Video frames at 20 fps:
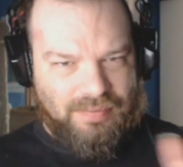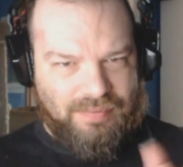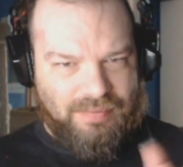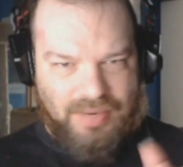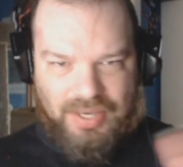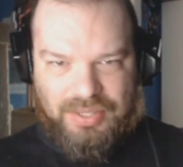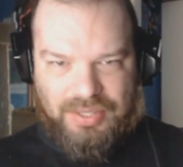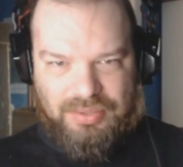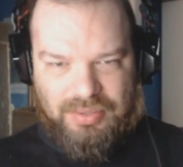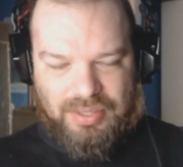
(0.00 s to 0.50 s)

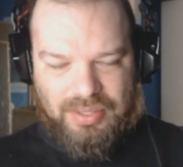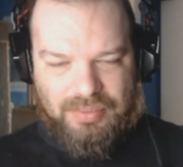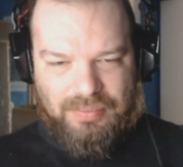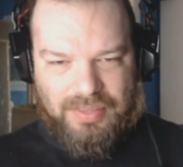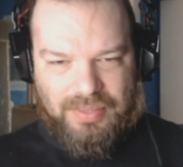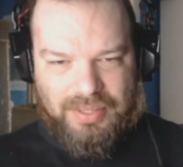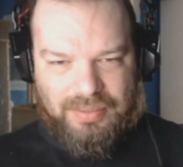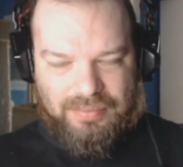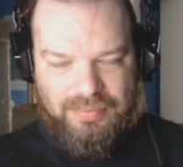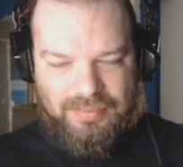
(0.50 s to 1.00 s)
factory,
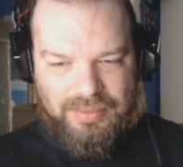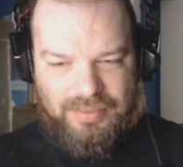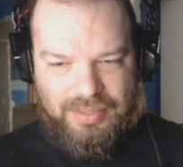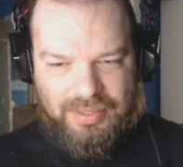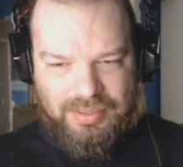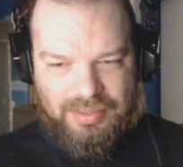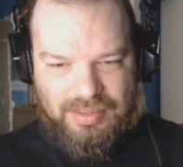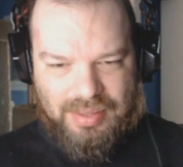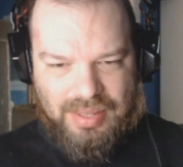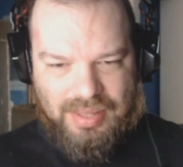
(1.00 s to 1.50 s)

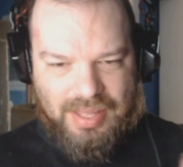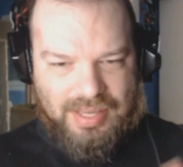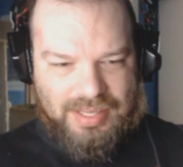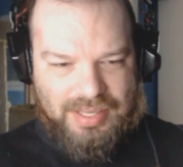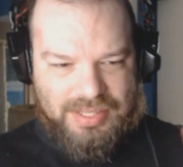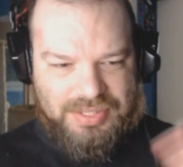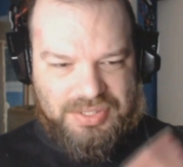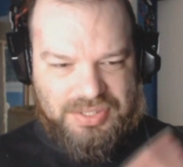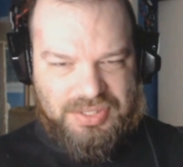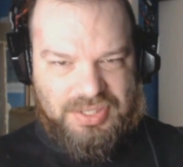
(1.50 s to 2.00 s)
wherever
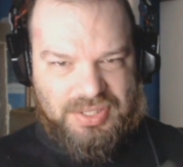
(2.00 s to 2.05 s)
that is,